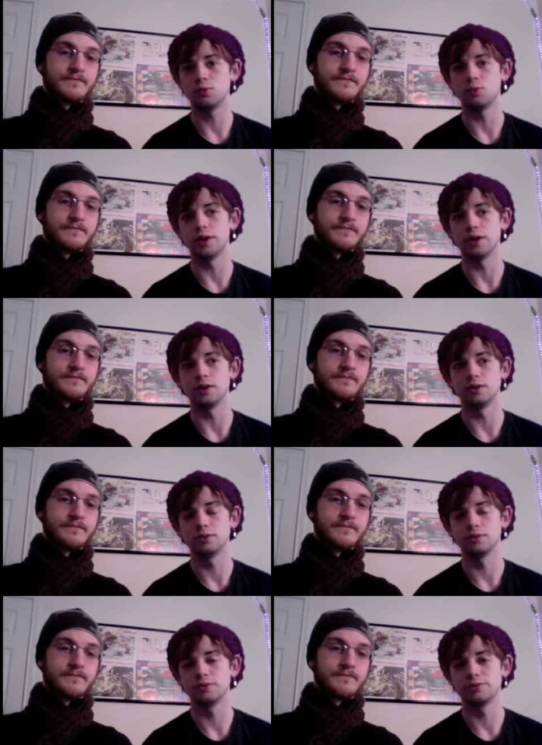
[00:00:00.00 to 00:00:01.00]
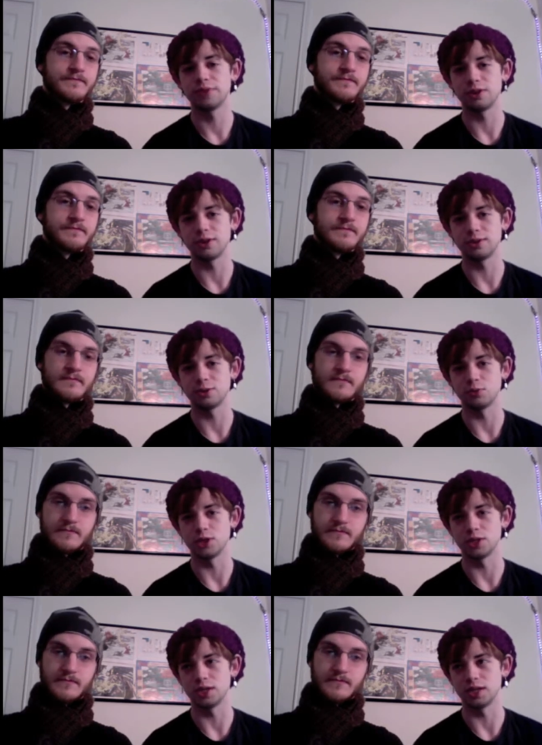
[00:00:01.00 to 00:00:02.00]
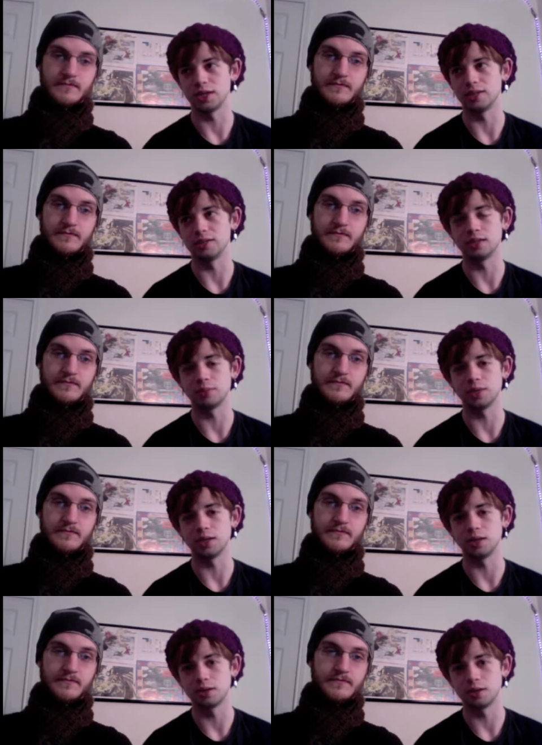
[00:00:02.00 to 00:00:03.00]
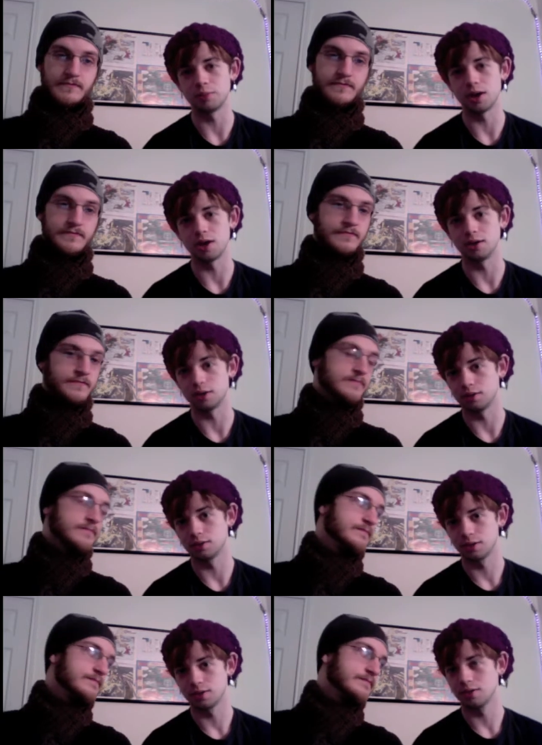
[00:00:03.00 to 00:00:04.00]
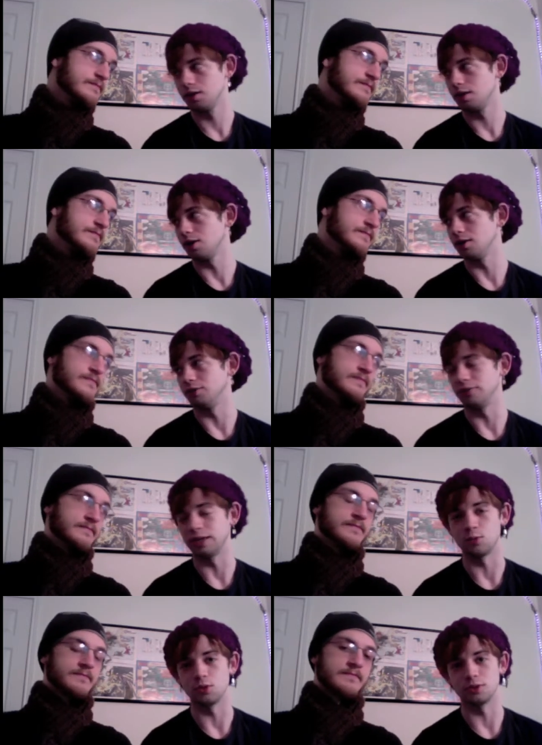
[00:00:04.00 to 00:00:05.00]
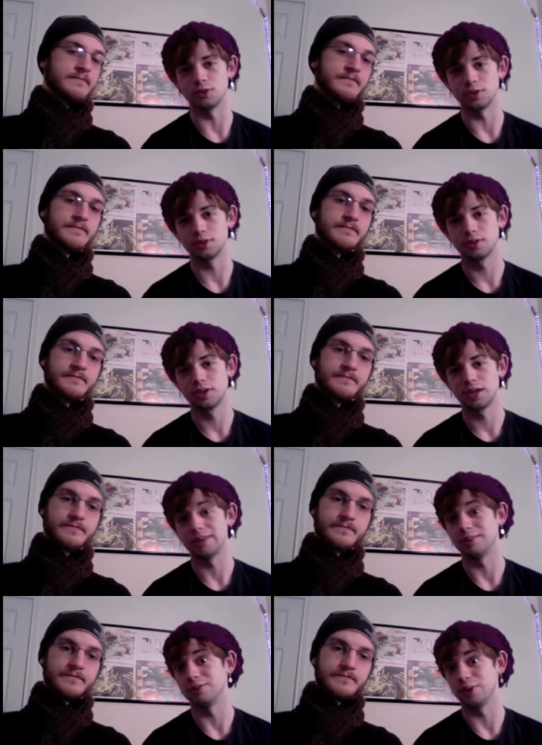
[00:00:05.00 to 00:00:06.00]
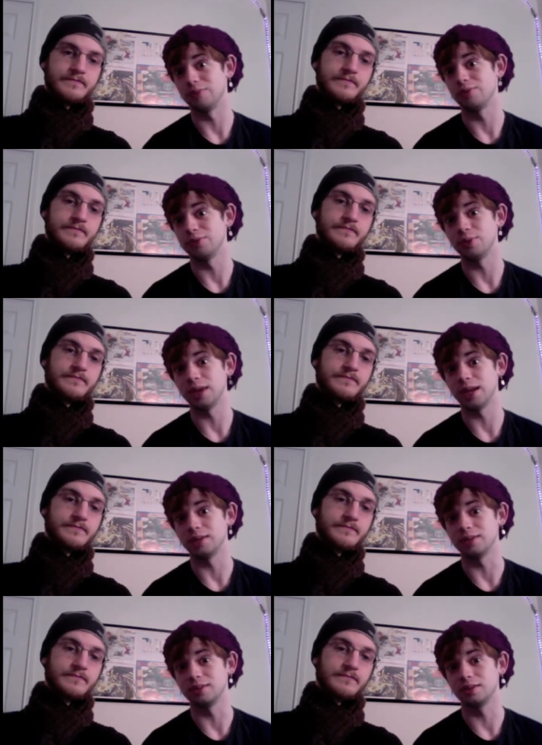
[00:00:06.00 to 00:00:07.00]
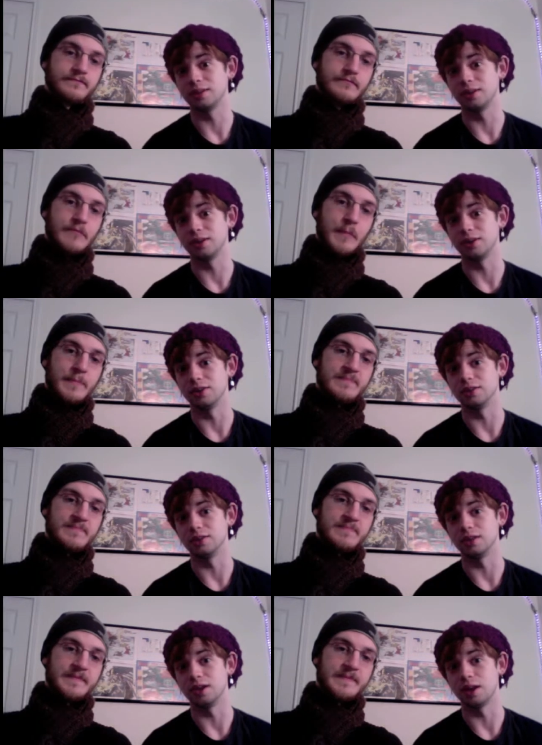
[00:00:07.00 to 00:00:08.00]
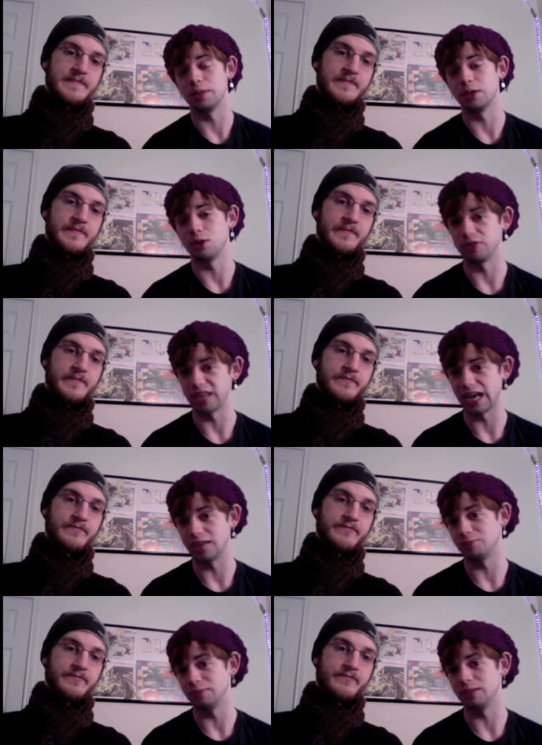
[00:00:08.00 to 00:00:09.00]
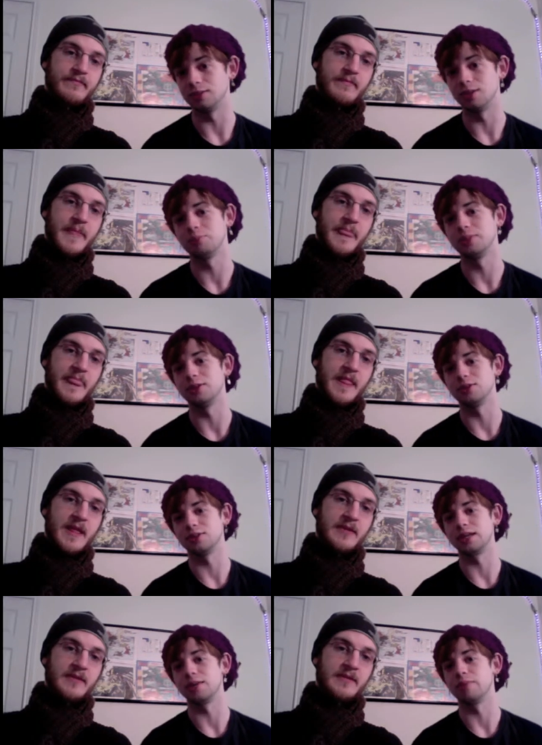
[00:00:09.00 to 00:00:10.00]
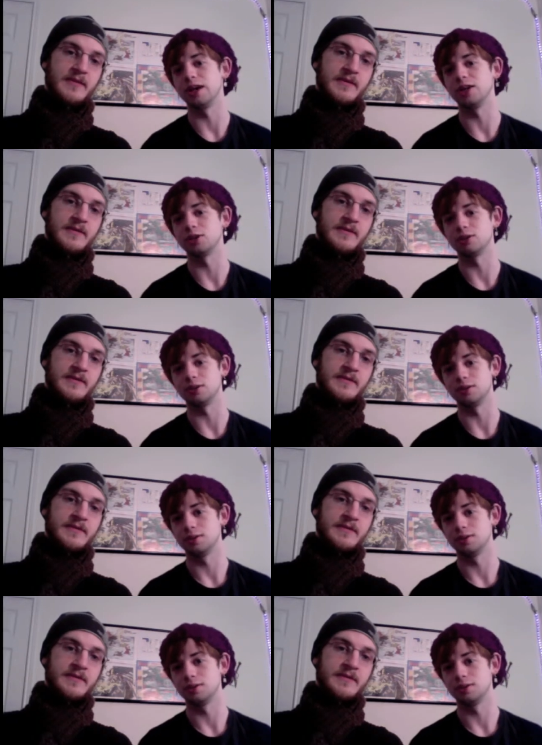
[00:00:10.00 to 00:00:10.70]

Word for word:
Speaker 1: where fairies originally incepted upon our loving world. Mm -hmm. And so every few days, there's, uh, I mean, all the gas builds up and there's like a magical